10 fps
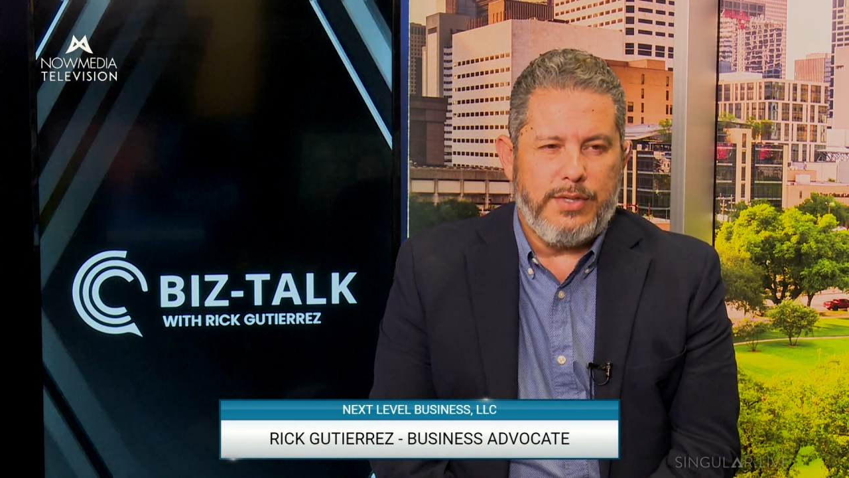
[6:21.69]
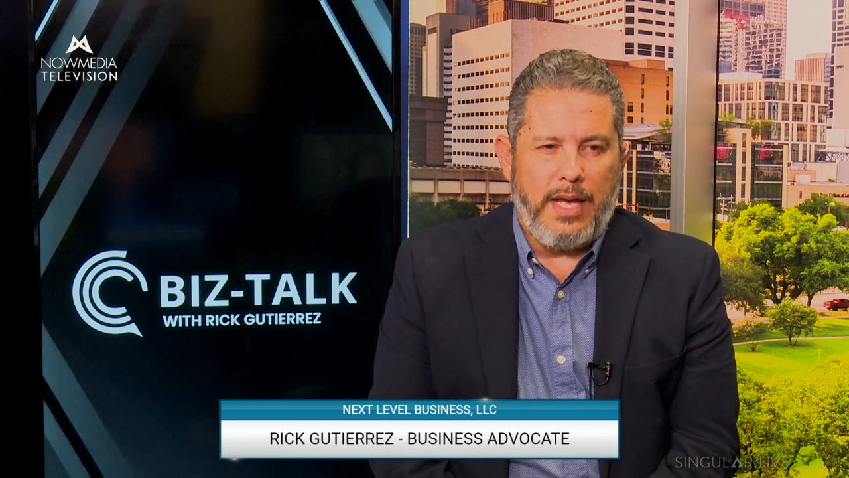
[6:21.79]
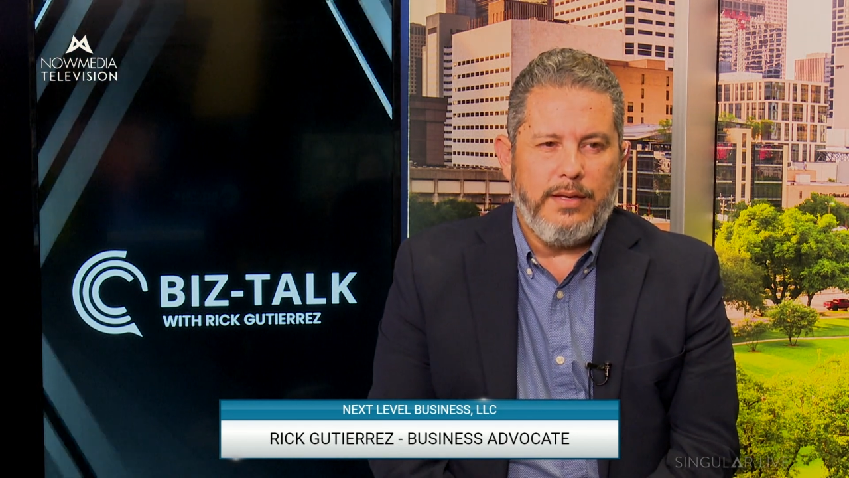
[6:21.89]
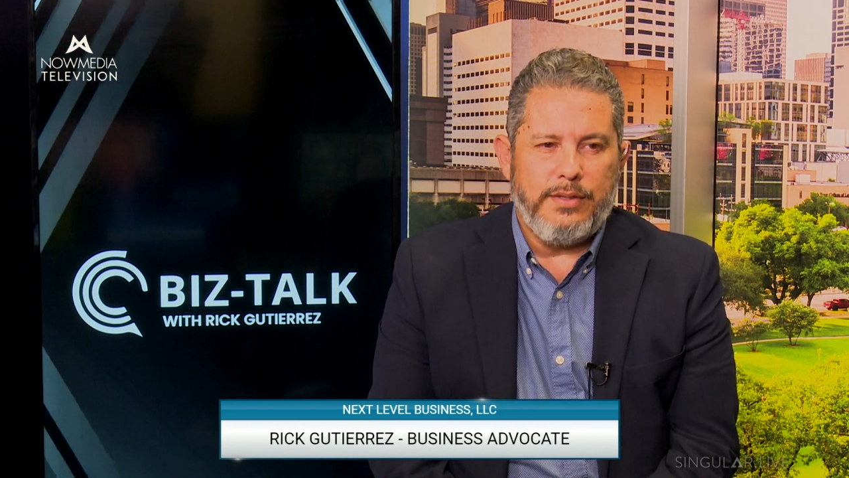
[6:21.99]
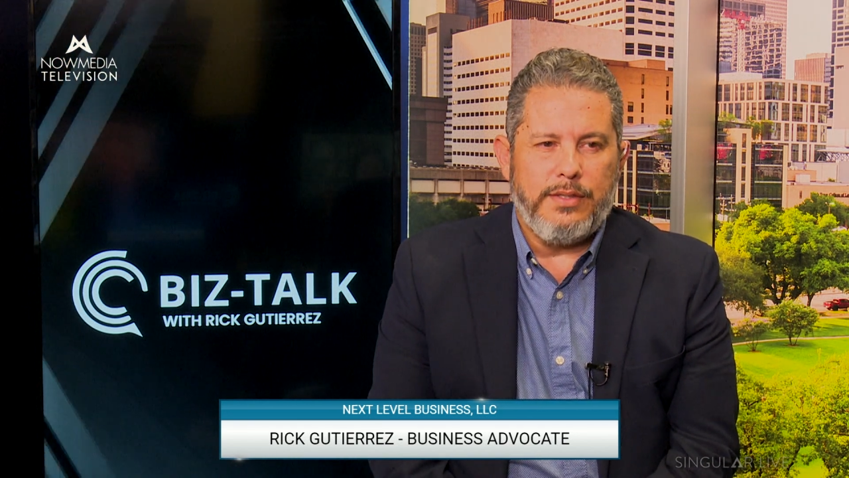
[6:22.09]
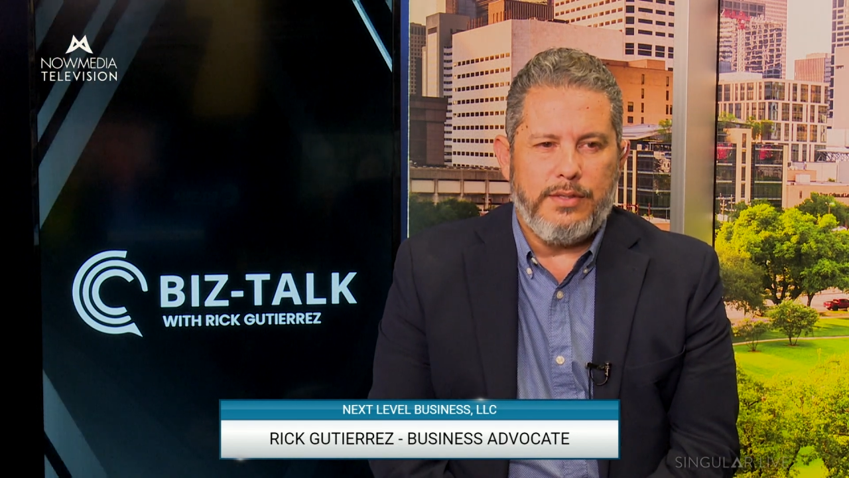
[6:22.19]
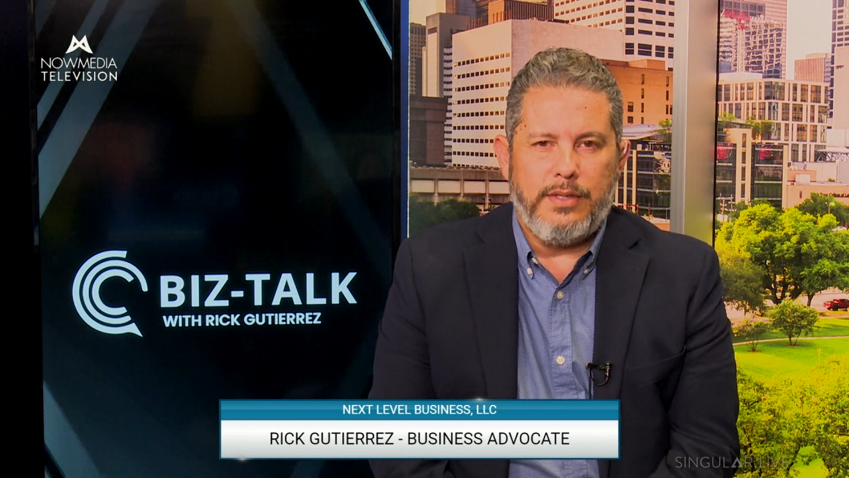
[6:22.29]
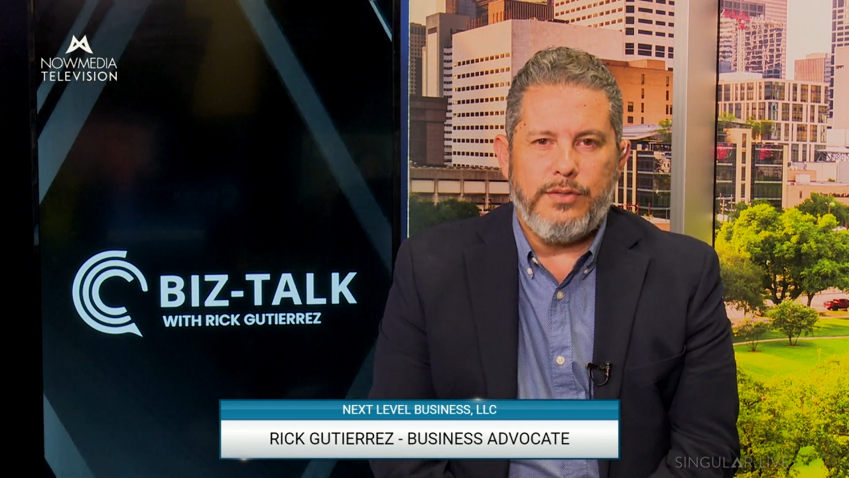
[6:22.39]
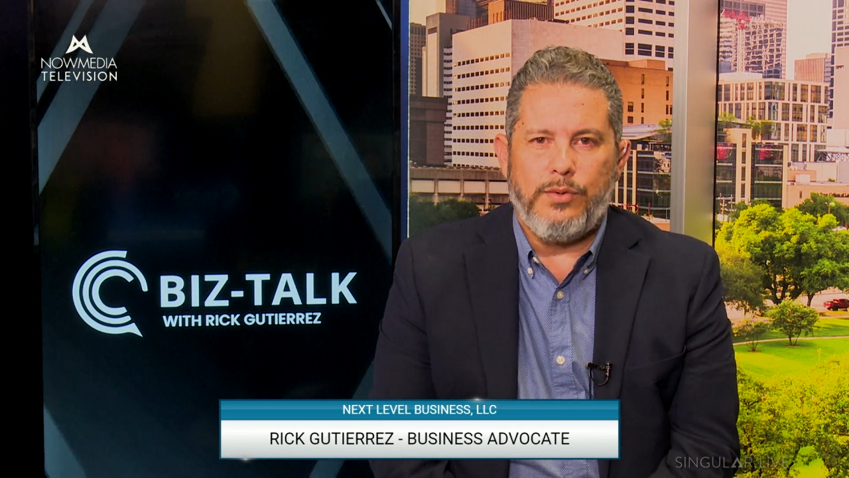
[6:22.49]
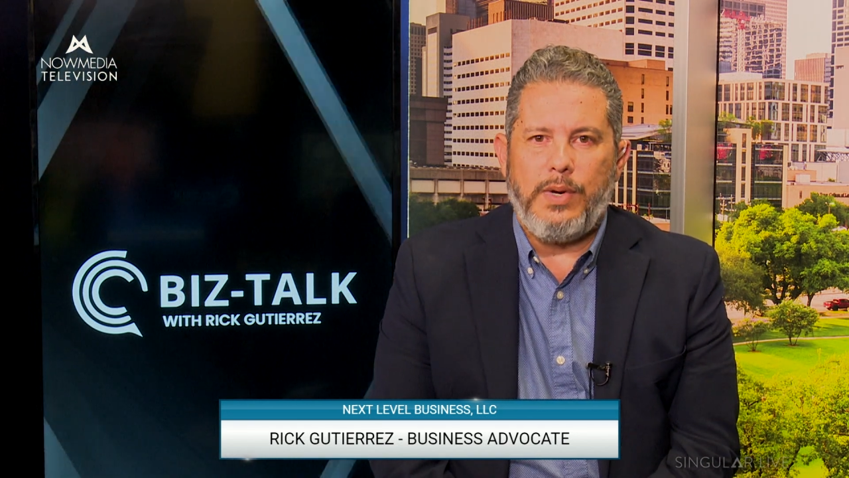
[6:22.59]
challenge
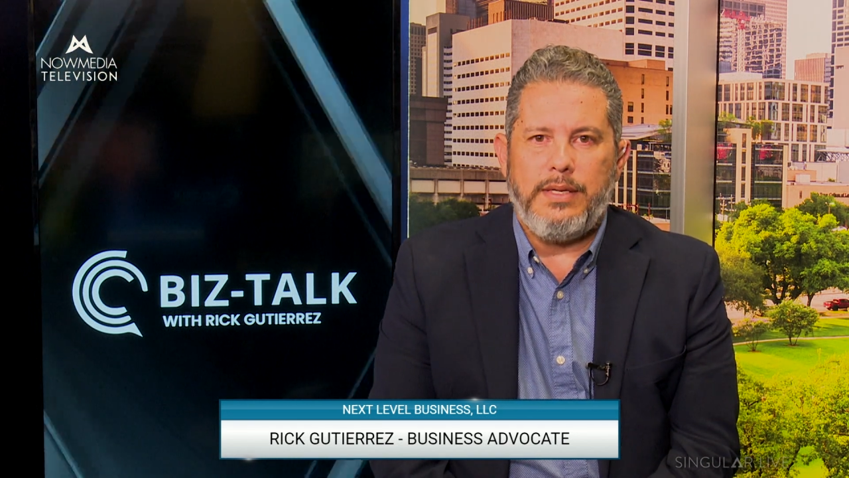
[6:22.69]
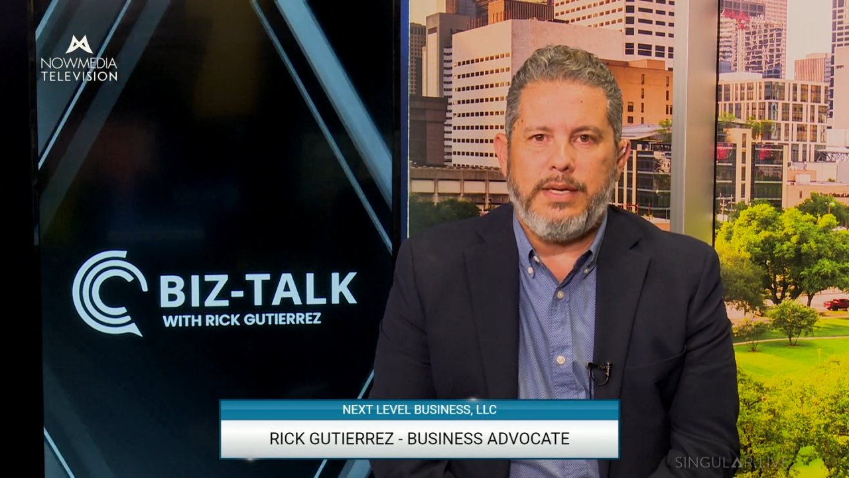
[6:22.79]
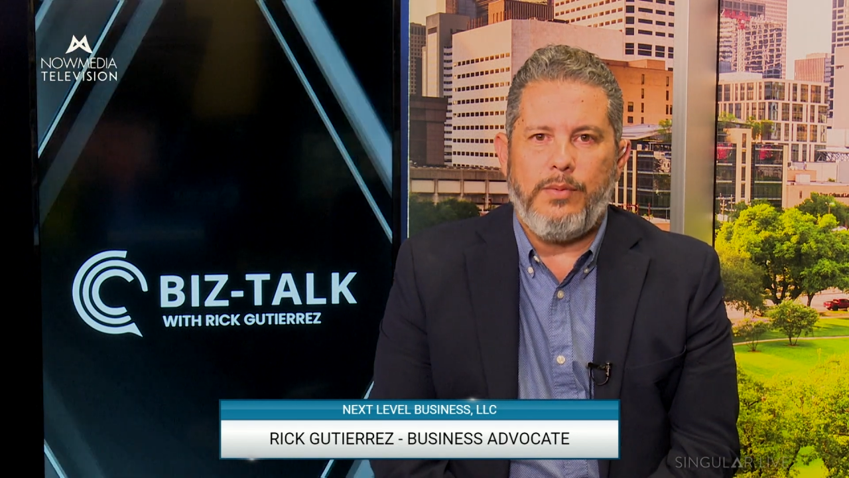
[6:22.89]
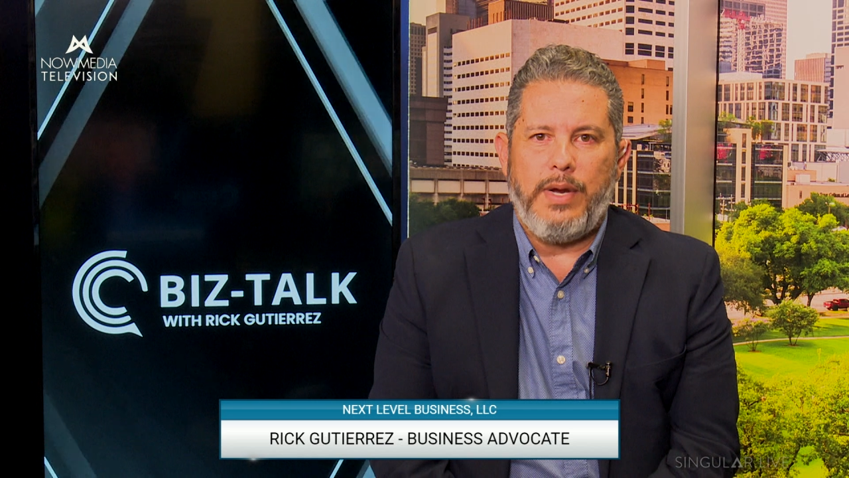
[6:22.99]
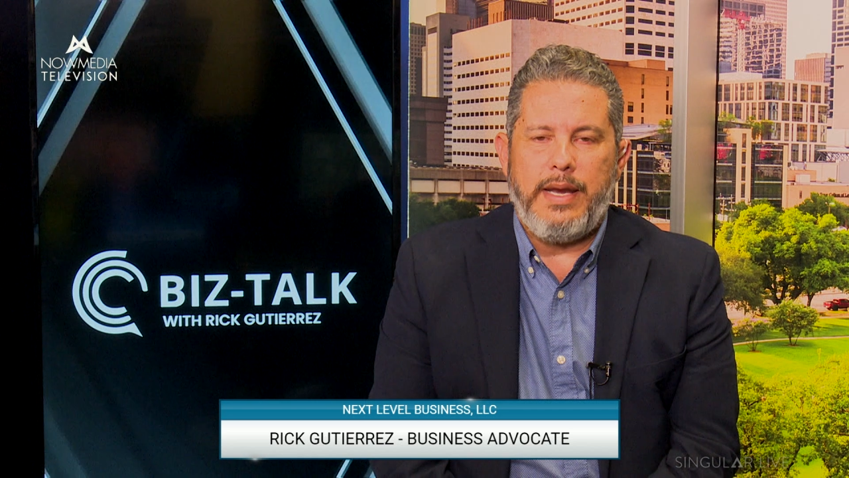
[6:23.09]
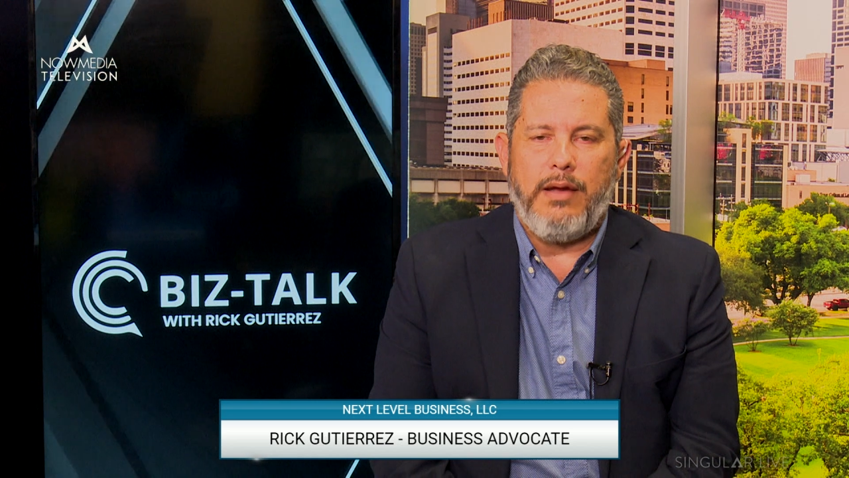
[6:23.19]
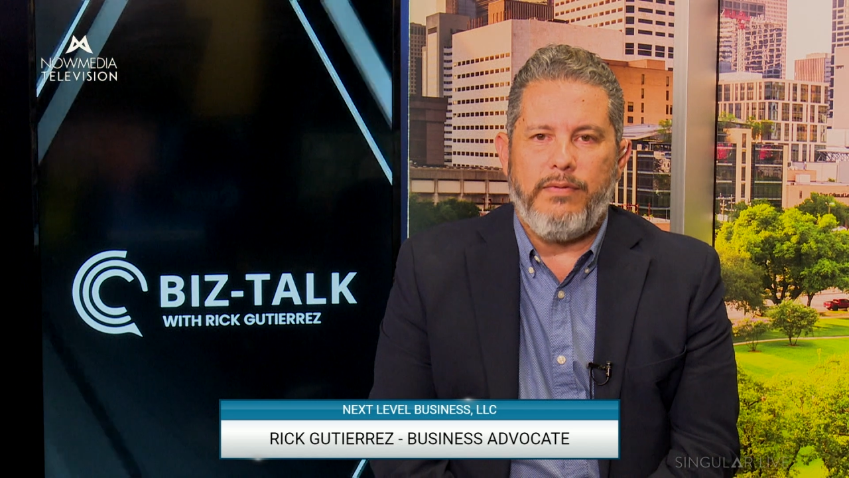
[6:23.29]
is the right time right now.